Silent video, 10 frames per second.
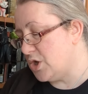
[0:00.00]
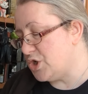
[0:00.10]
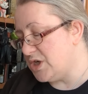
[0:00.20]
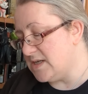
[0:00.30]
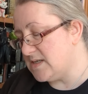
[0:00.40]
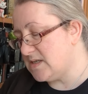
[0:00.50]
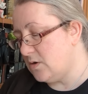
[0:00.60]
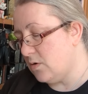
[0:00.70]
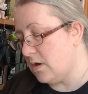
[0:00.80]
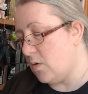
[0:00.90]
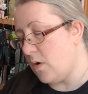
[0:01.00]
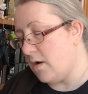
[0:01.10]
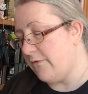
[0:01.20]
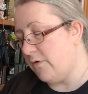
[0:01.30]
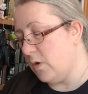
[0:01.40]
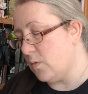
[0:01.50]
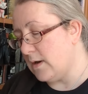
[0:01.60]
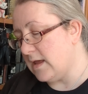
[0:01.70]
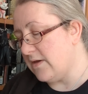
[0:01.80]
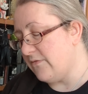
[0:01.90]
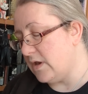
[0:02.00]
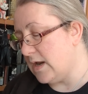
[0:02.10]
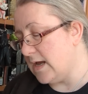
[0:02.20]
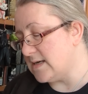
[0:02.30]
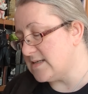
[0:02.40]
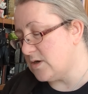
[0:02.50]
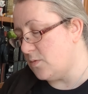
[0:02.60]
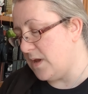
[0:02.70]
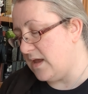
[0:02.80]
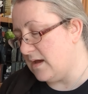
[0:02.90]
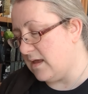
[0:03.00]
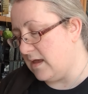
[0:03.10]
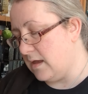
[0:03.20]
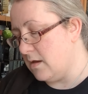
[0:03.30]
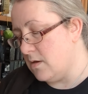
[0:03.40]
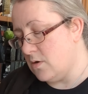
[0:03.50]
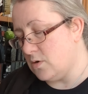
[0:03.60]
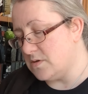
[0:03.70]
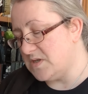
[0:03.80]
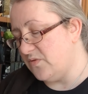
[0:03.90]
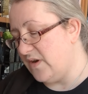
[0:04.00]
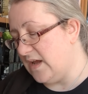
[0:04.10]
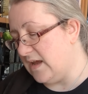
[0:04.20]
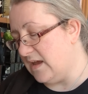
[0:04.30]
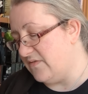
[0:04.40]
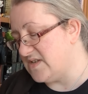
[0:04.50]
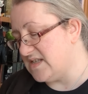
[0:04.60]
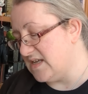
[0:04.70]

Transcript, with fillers: Chinsuko are frequently given as omiyage or souvenir gifts.